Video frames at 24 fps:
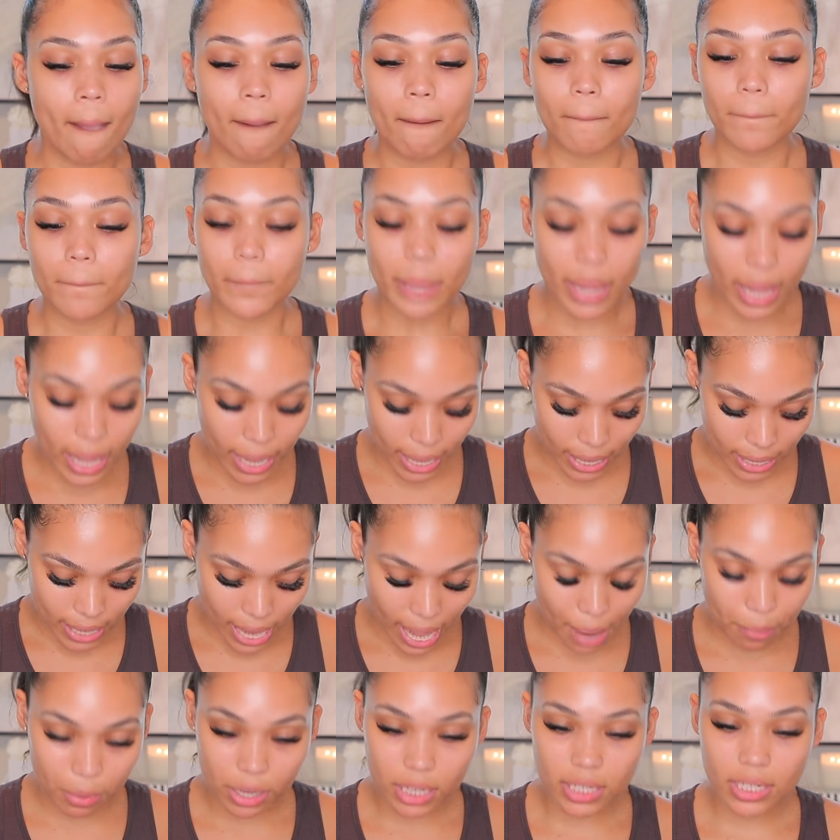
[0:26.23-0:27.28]
But I
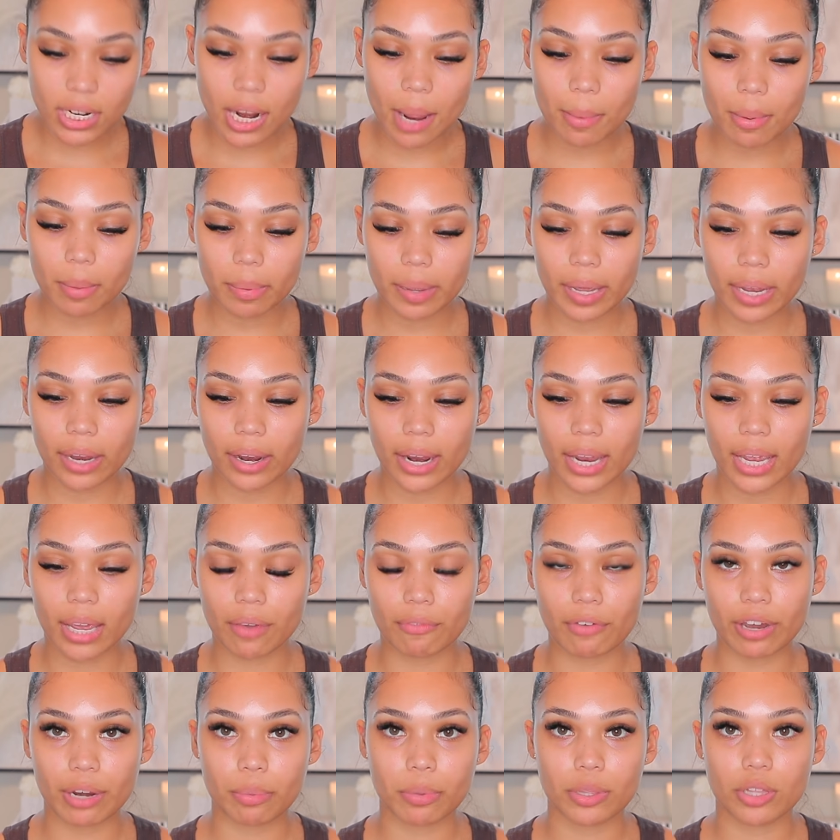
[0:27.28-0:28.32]
wanted to come up here and get
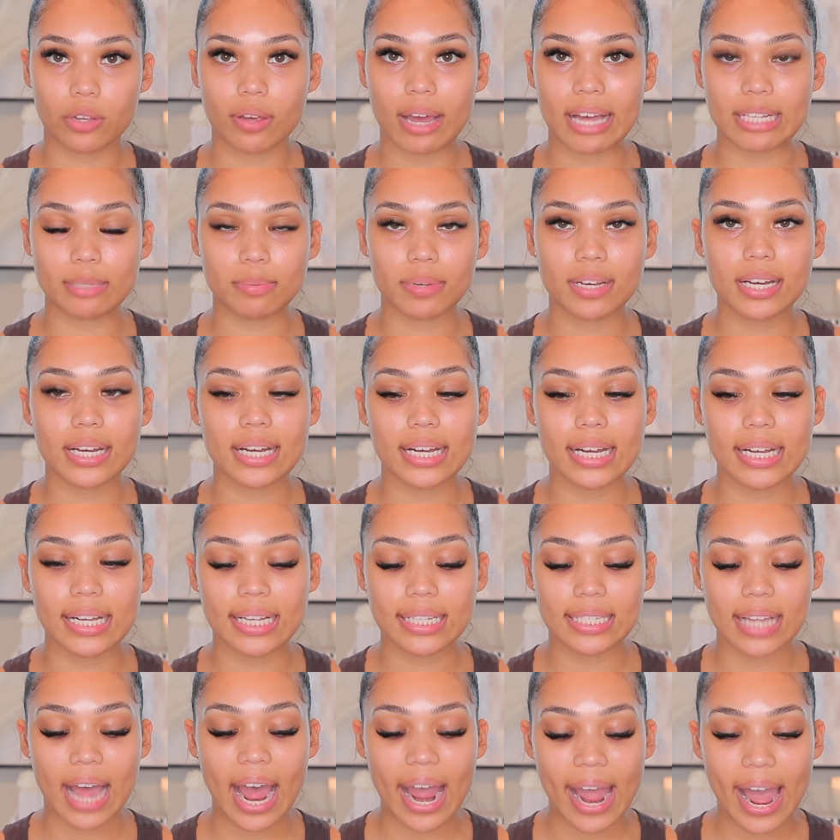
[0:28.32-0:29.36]
ready with you guys because
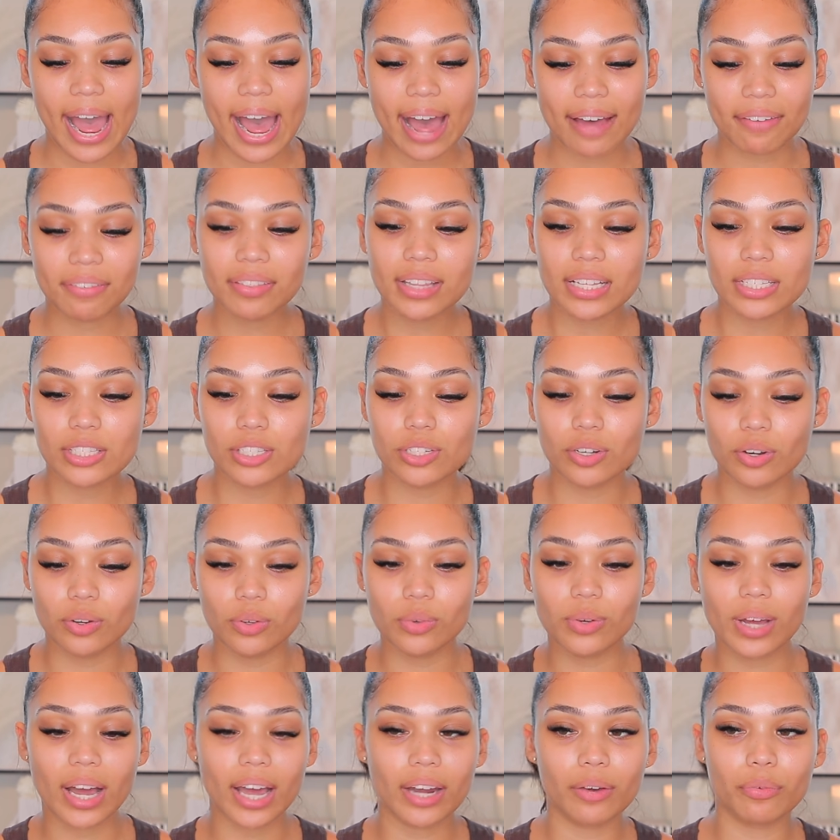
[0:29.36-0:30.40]
I have this new
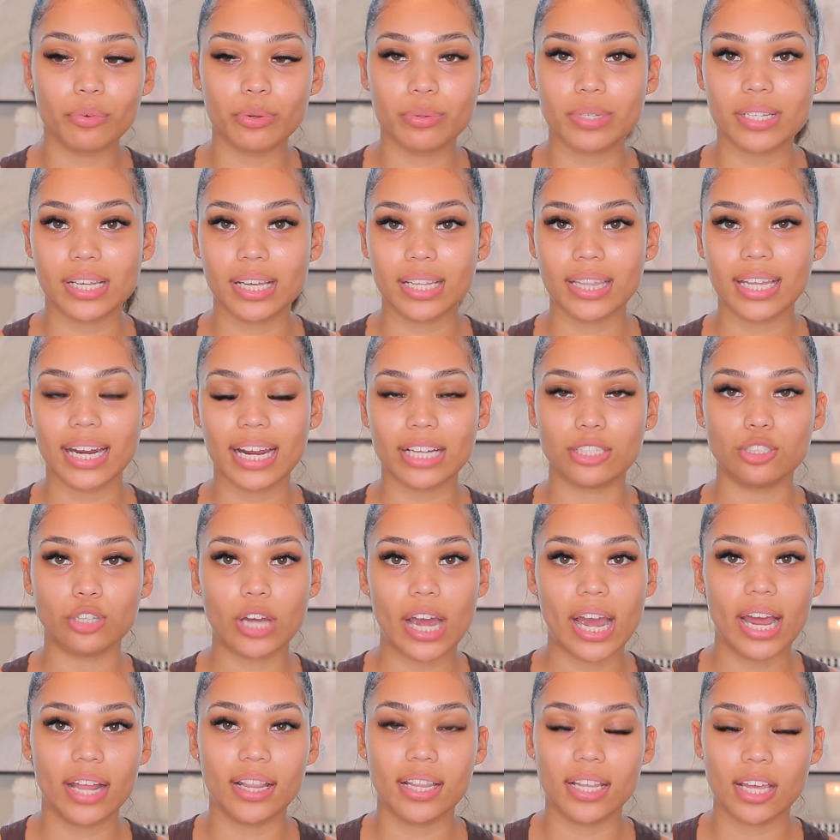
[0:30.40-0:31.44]
kind of routine that I
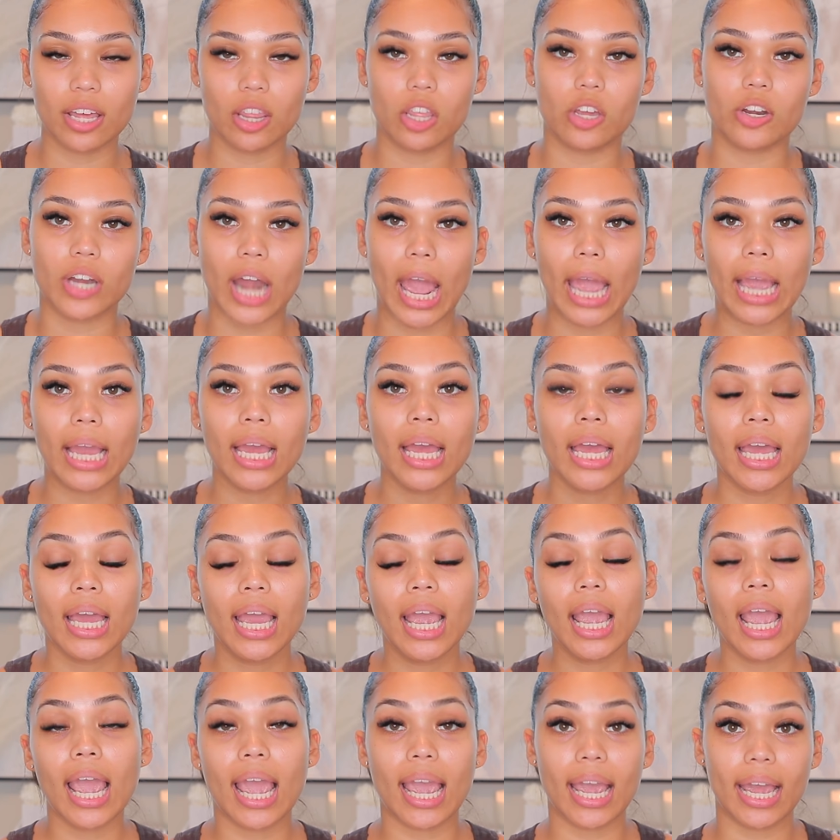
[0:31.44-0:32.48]
tried the other night.
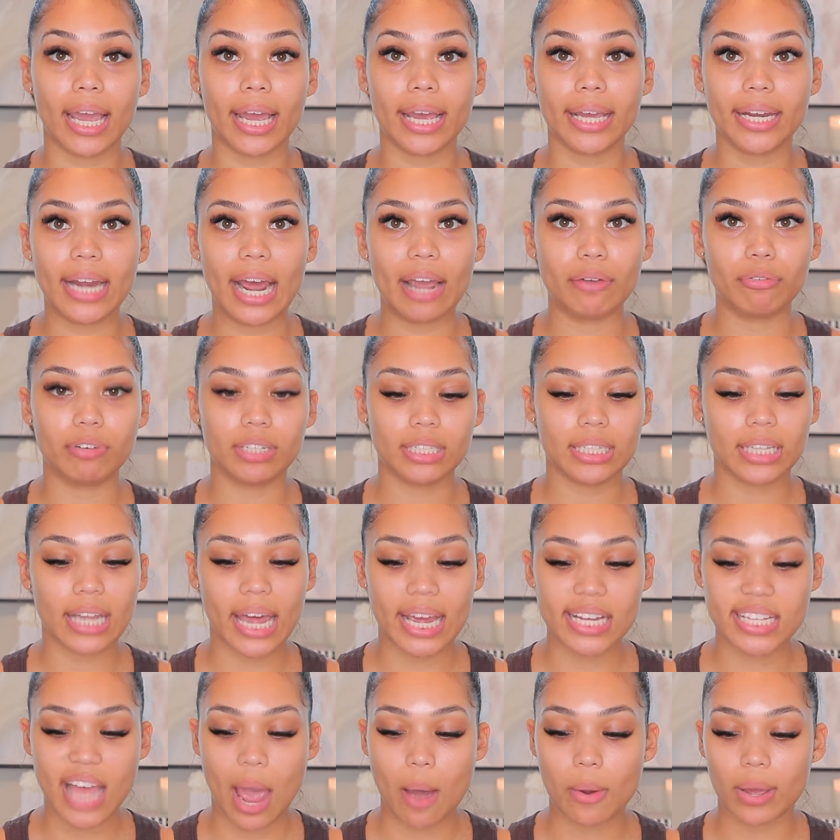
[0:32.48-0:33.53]
And I really liked
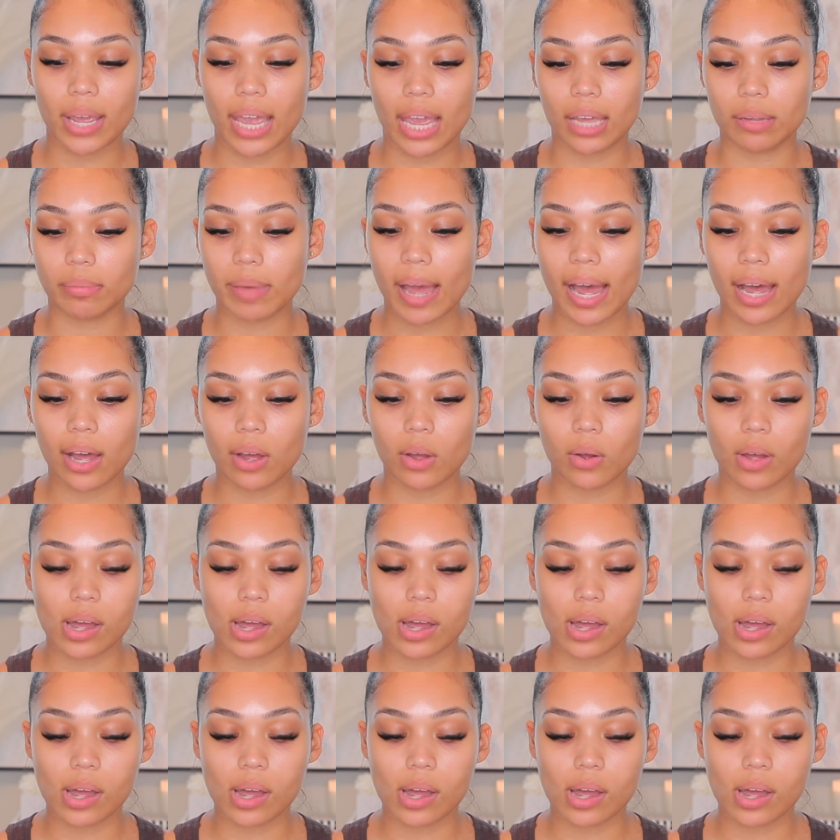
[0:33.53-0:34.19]
how it came out.